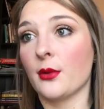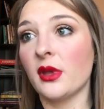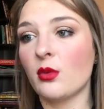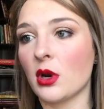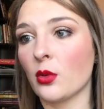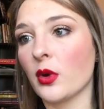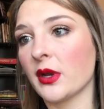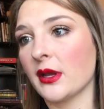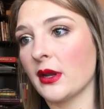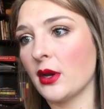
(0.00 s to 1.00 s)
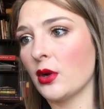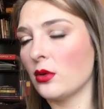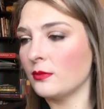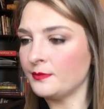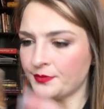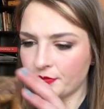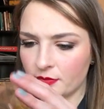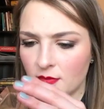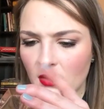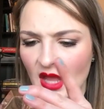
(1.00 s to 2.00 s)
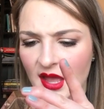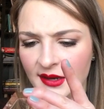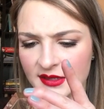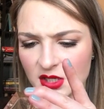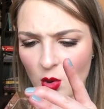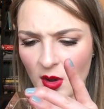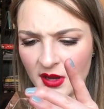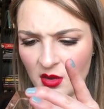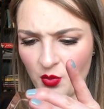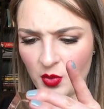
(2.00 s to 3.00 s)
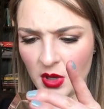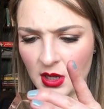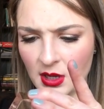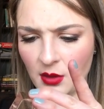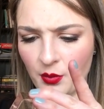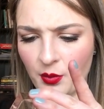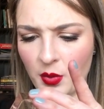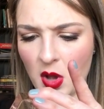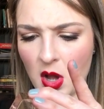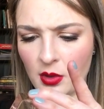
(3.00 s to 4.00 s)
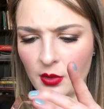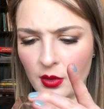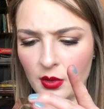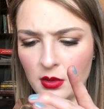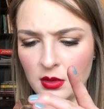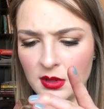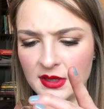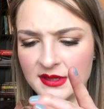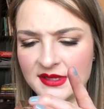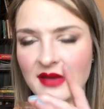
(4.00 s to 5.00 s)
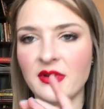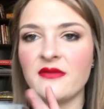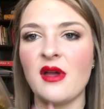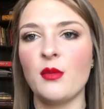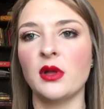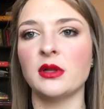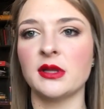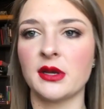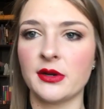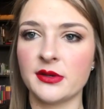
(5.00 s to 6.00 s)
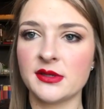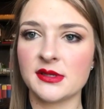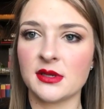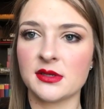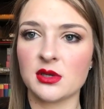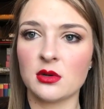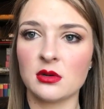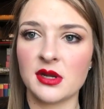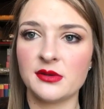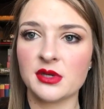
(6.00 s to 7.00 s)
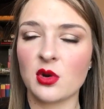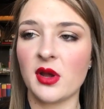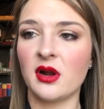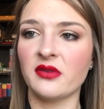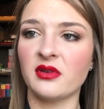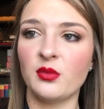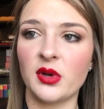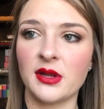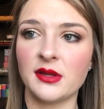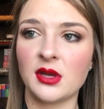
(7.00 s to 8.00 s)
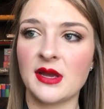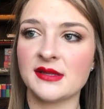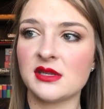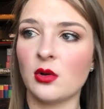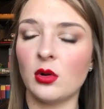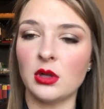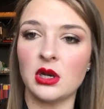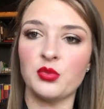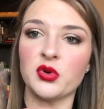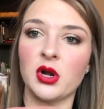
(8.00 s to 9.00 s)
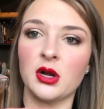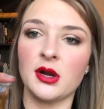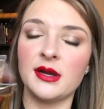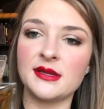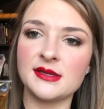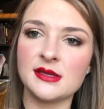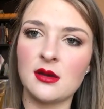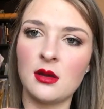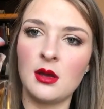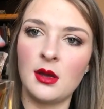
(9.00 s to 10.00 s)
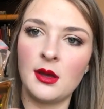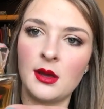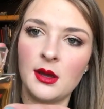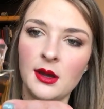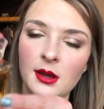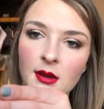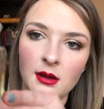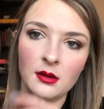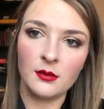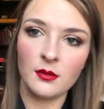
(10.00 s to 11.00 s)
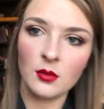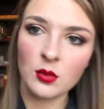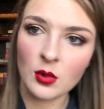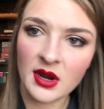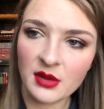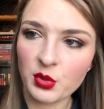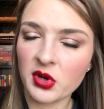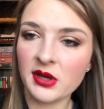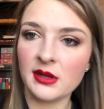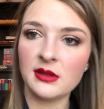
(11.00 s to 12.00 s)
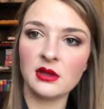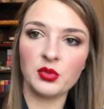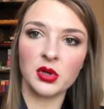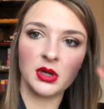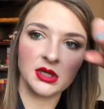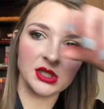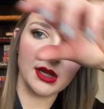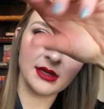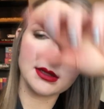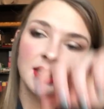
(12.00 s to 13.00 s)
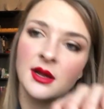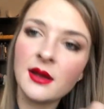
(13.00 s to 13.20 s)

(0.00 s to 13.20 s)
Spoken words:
really want to work it out. And it's quite a big bottle. It's 75 milliliters, so I use it quite often, but you can't see a whole lot of progress. When I put it in the project,